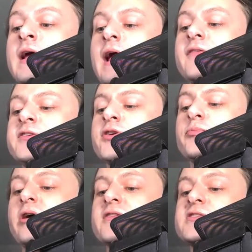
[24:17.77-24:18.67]
and the two
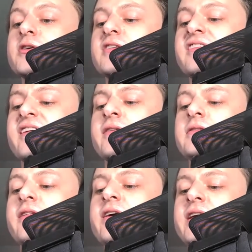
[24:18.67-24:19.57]
brothers took to
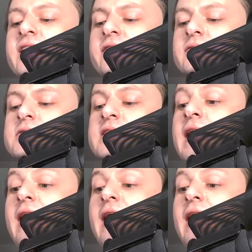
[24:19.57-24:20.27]
their heels